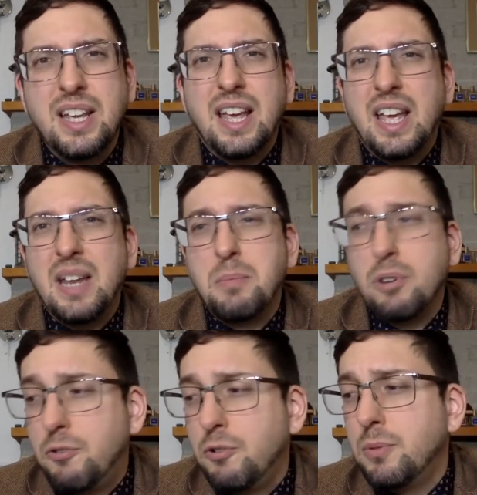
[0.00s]
and
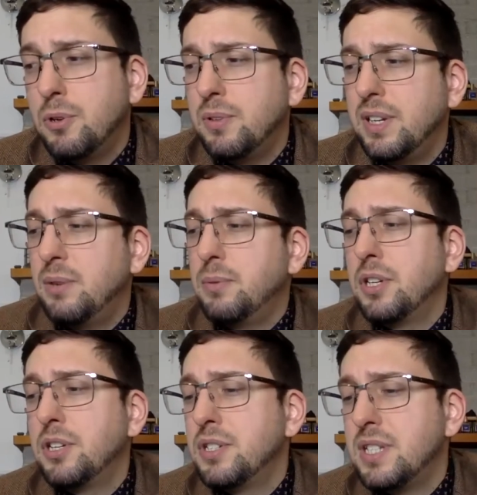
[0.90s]
Profumo, and I would
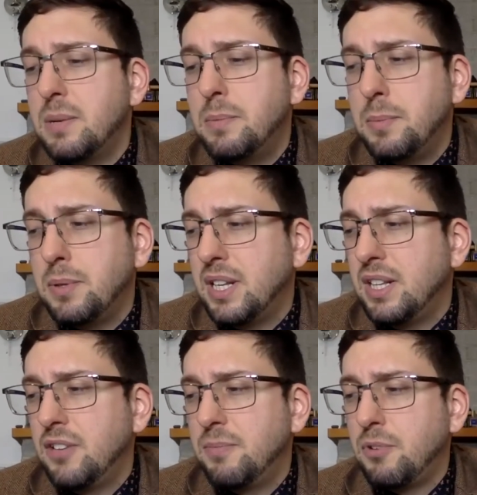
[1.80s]
understand people that
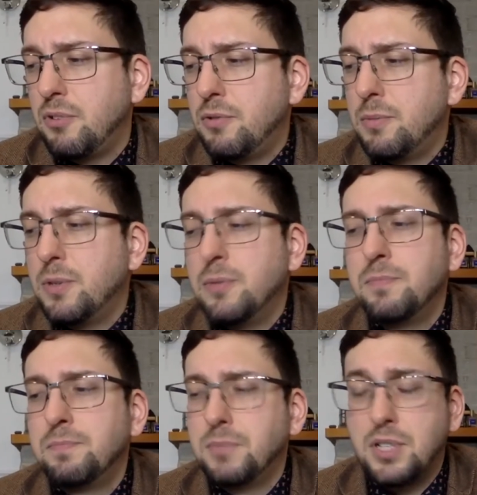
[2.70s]
love Profumo
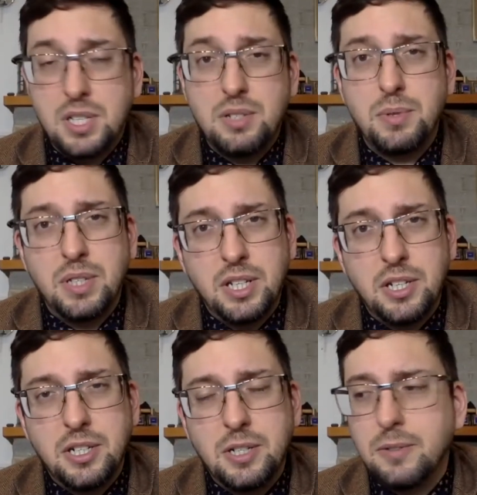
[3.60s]
because it's really
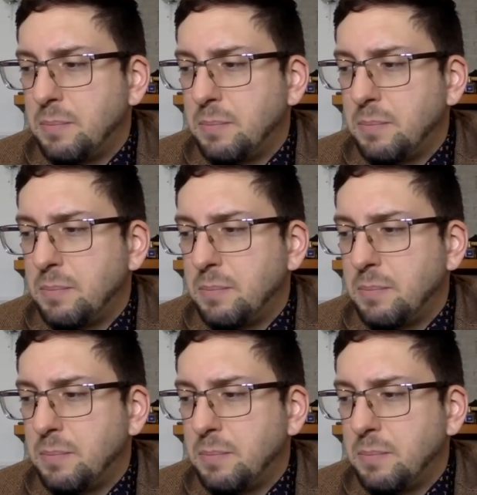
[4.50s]
good,